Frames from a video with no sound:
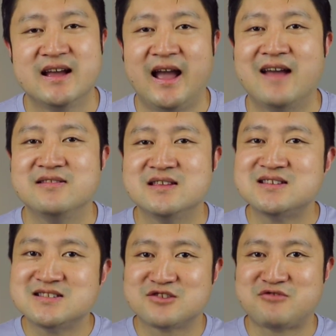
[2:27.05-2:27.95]
And
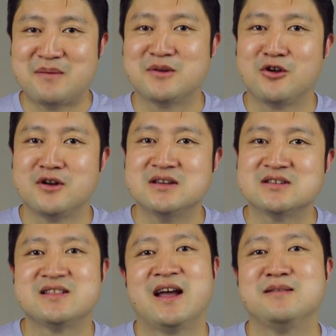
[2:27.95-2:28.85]
this is the grammar
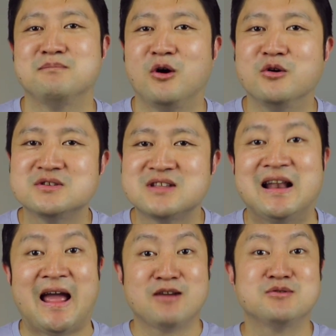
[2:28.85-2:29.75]
knowledge that most
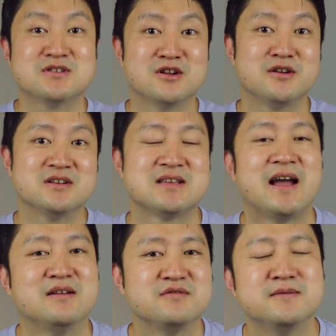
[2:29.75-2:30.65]
language learners
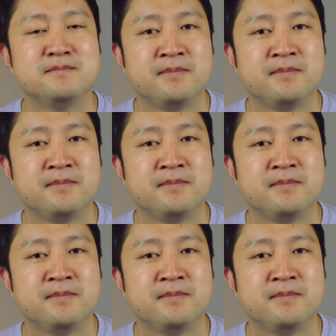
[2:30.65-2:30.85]
have.